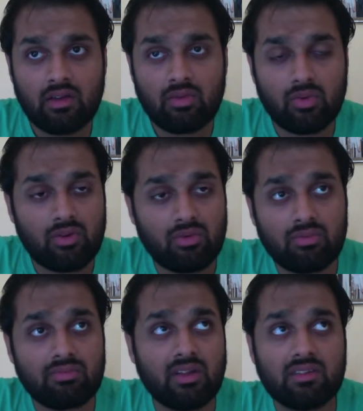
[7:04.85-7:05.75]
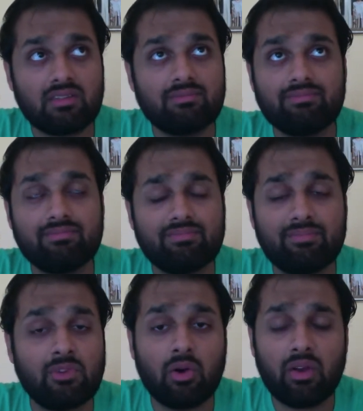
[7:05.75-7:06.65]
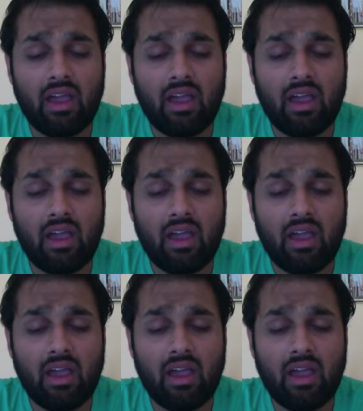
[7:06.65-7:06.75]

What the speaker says: when you don't